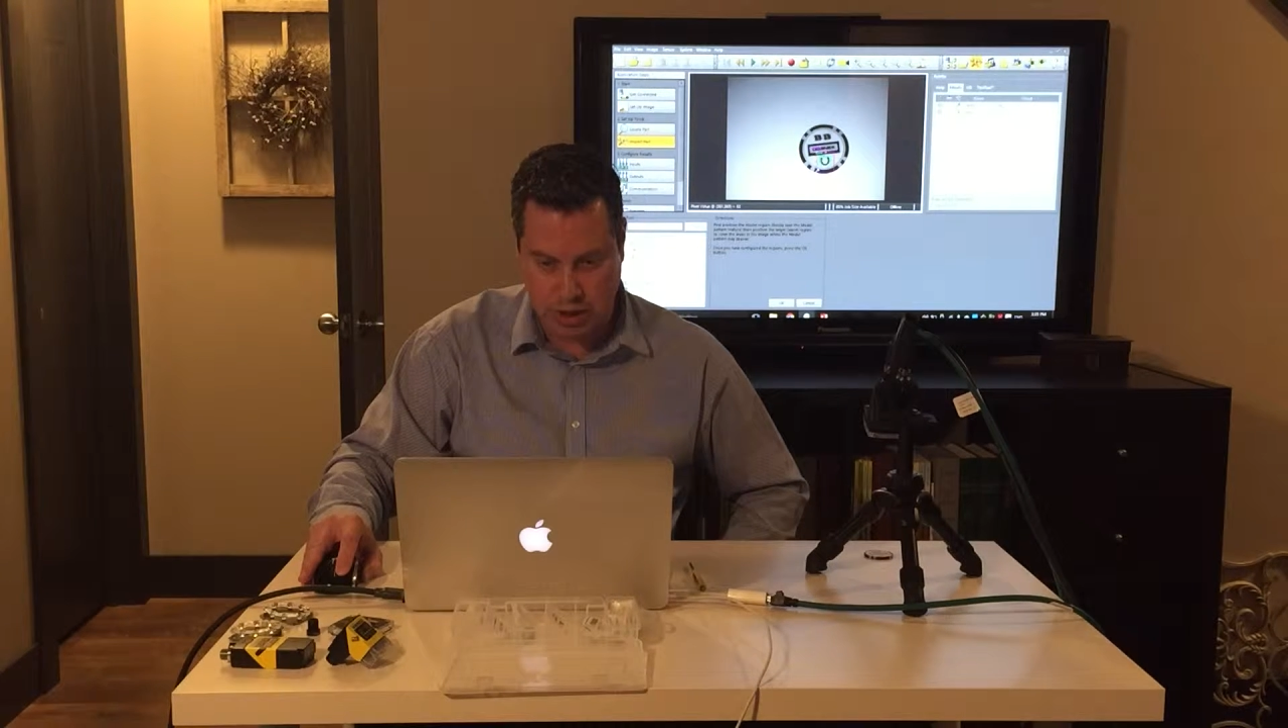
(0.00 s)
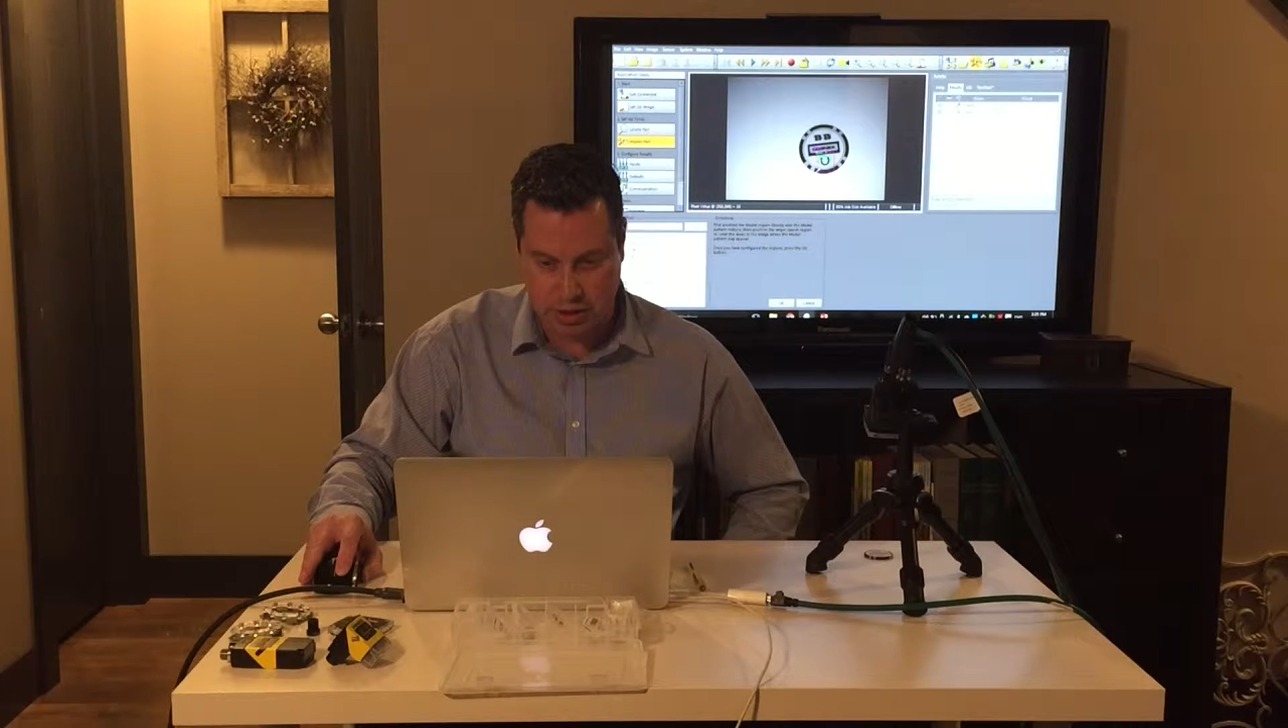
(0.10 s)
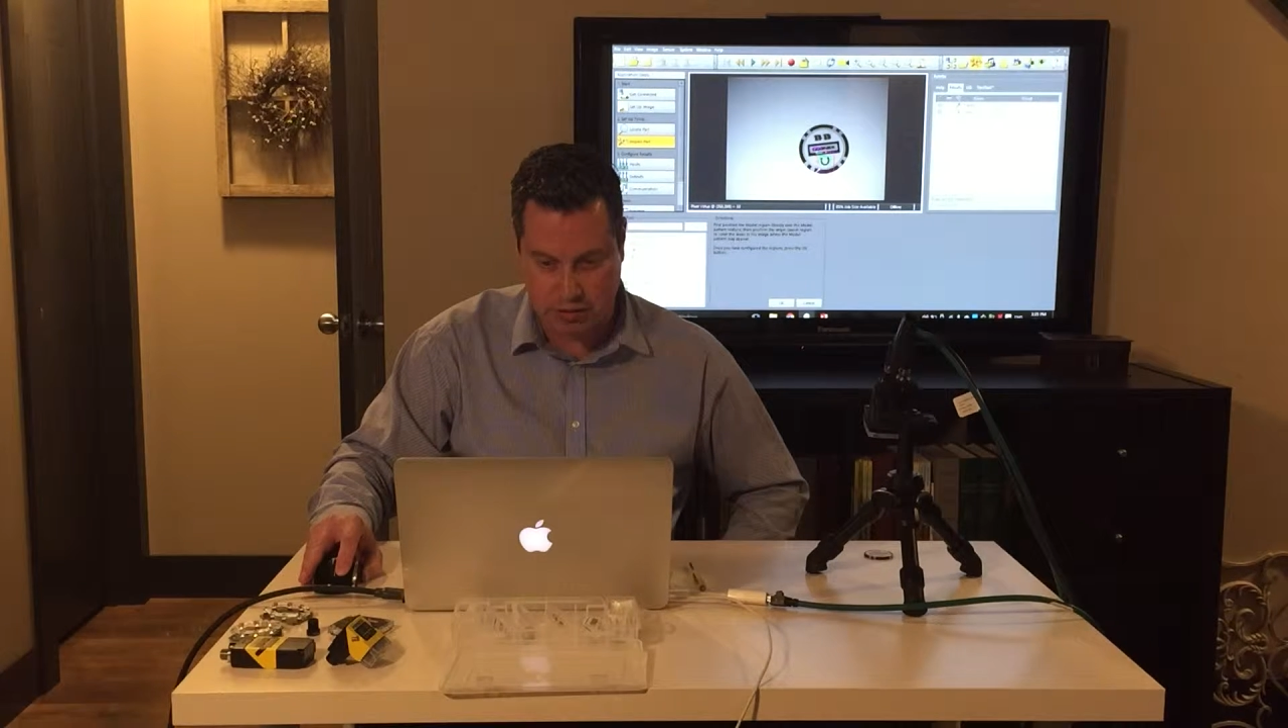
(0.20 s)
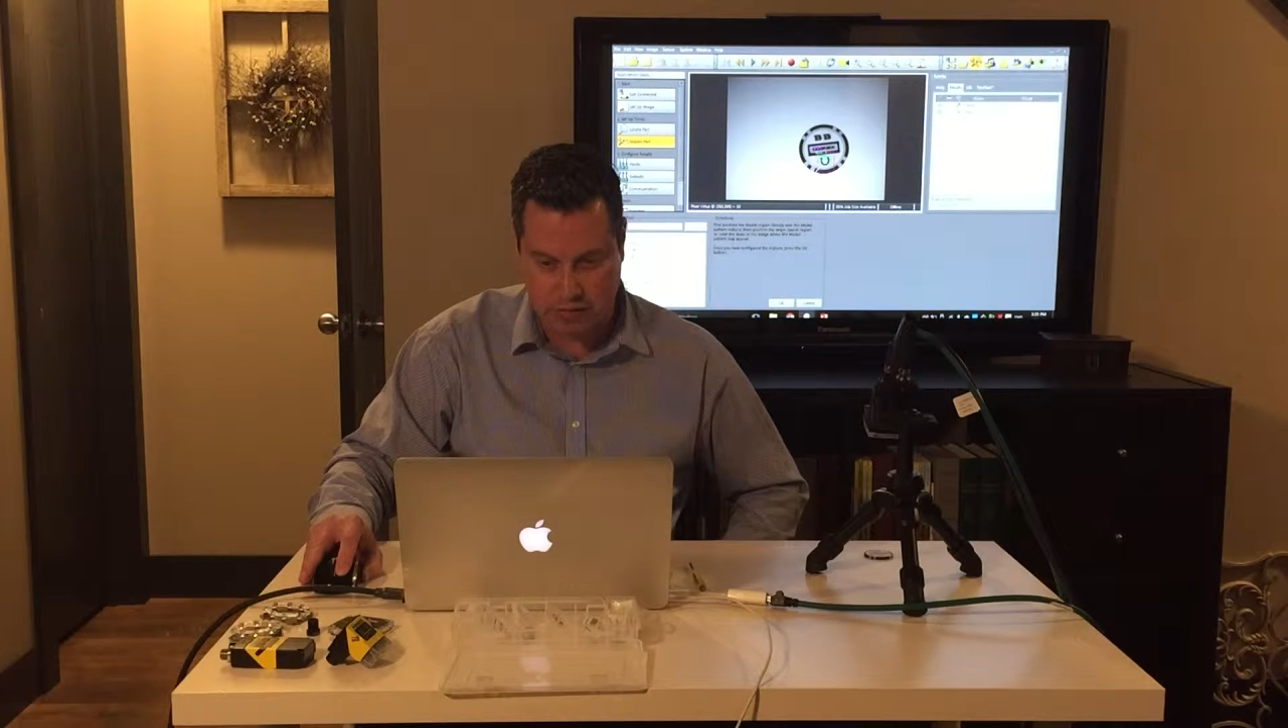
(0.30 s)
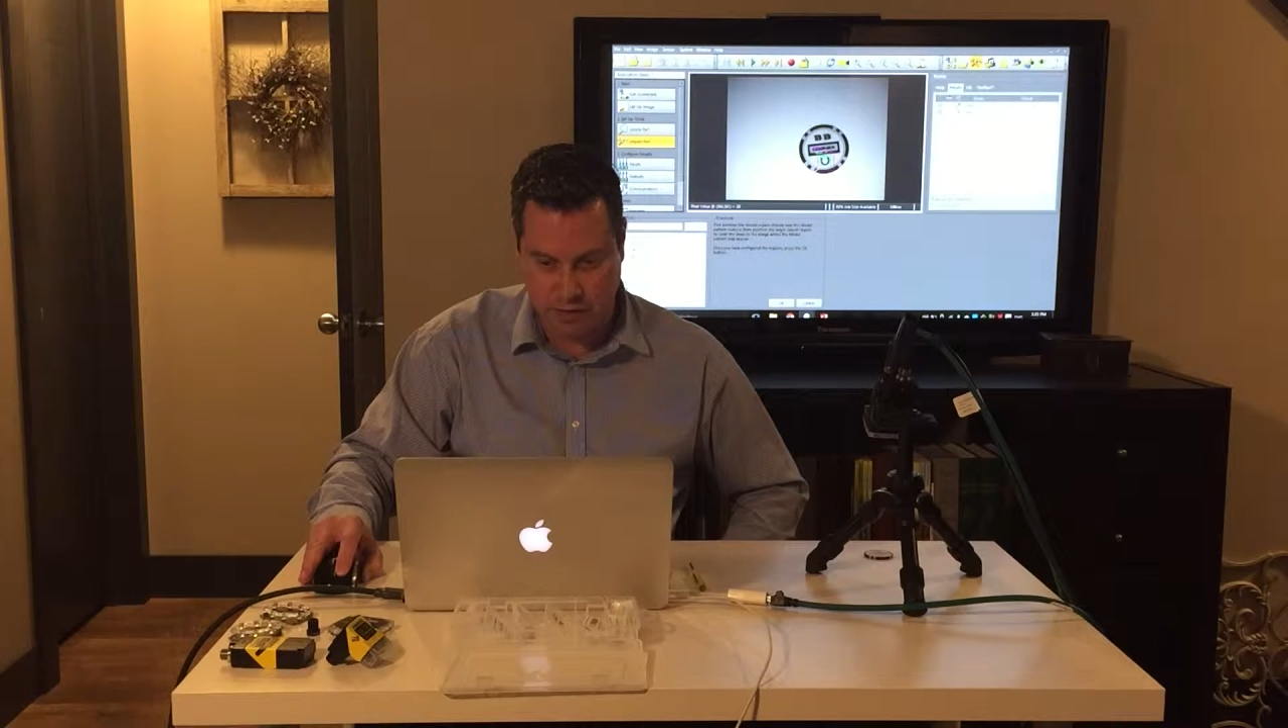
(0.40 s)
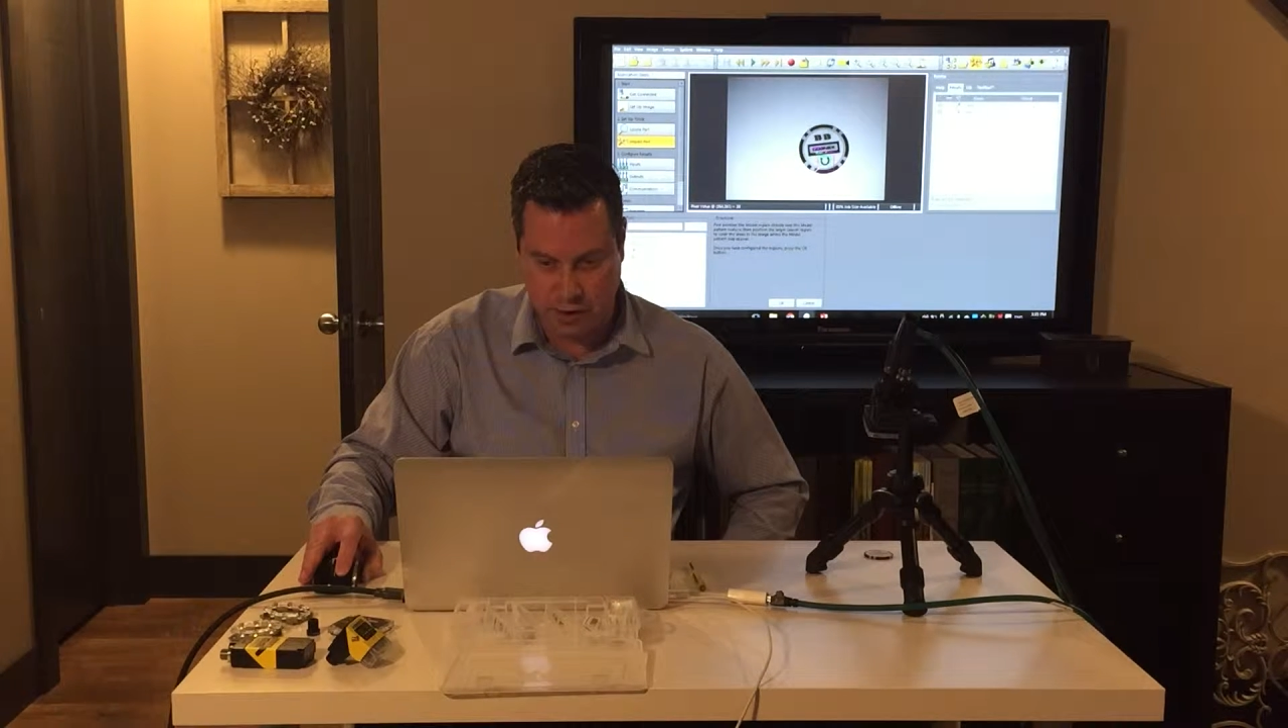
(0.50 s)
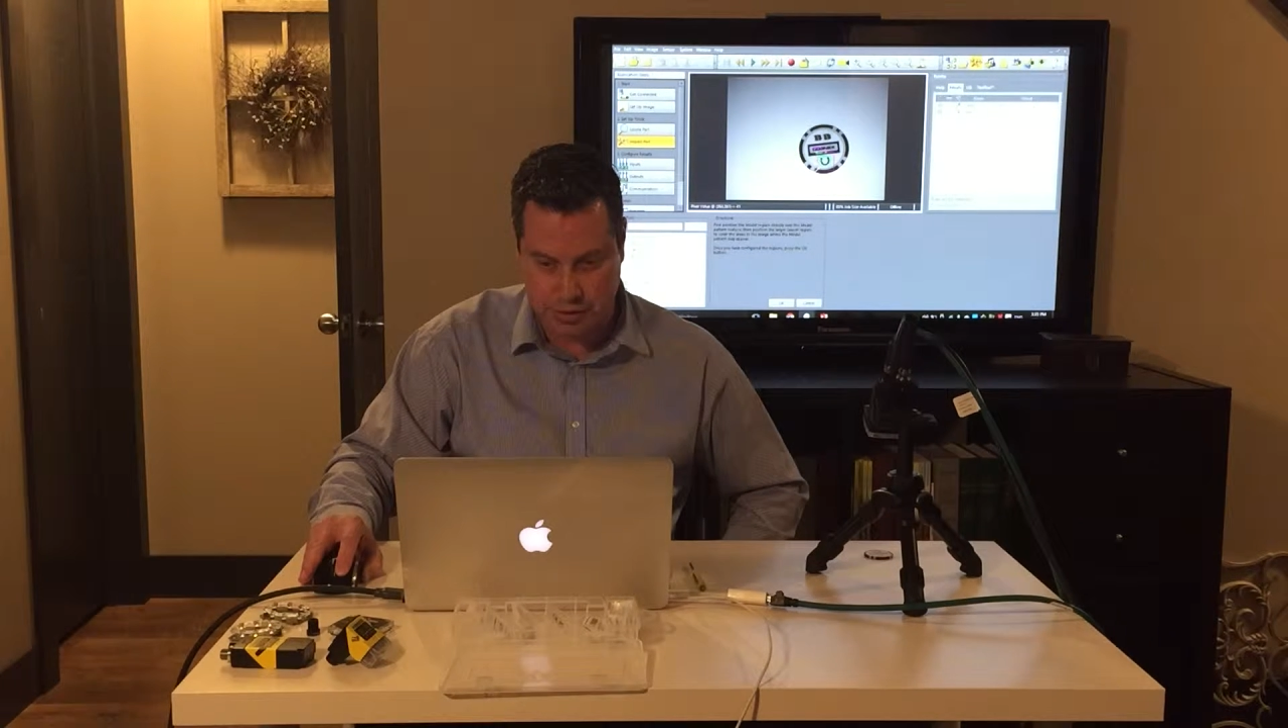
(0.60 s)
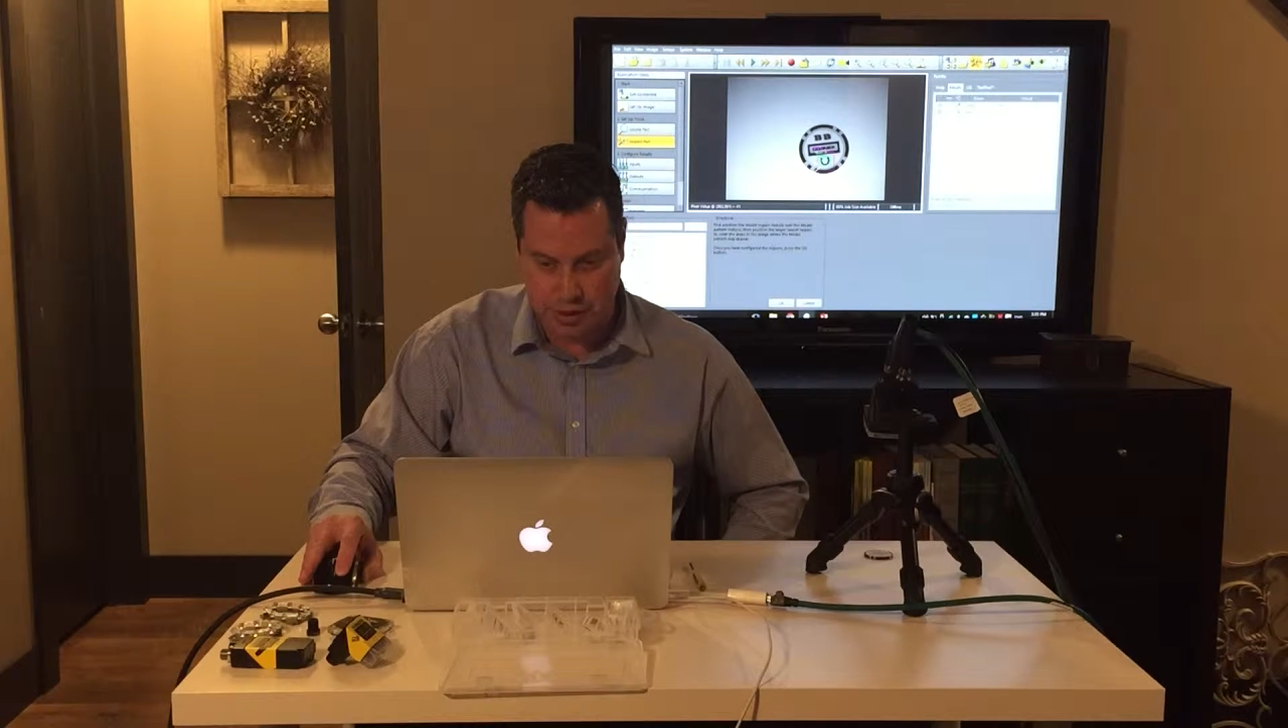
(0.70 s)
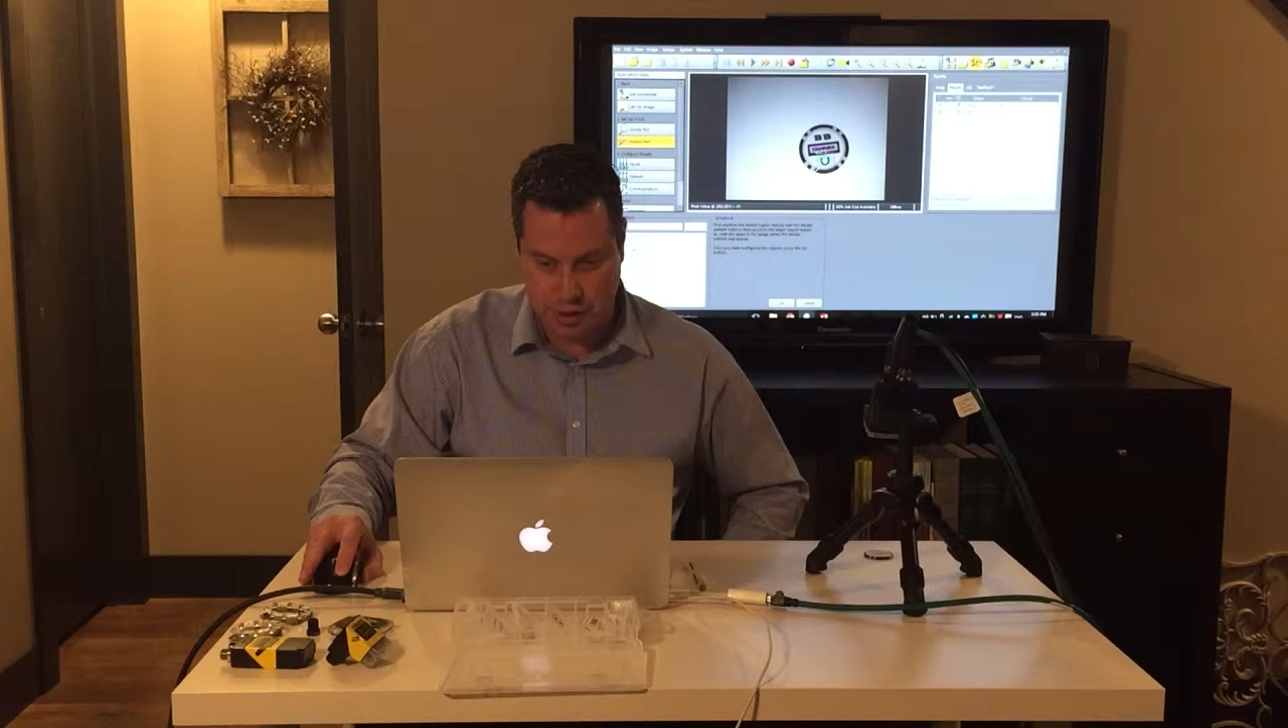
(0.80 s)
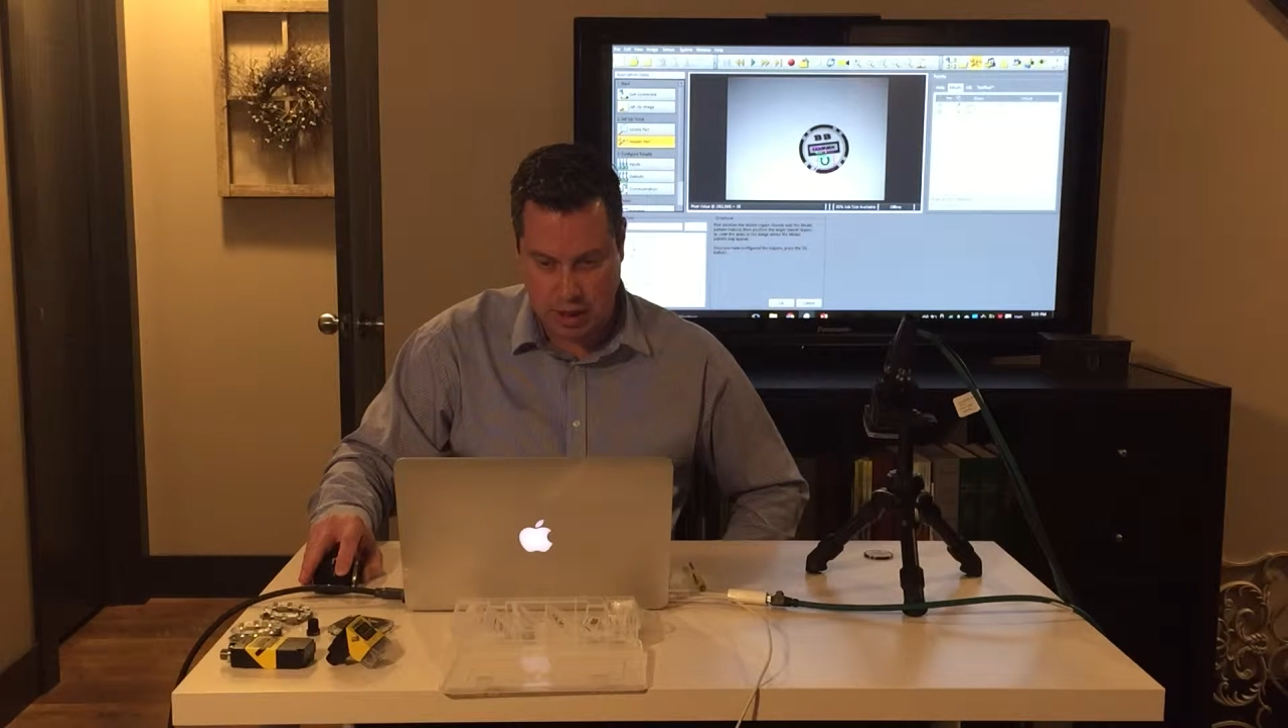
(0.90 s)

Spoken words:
default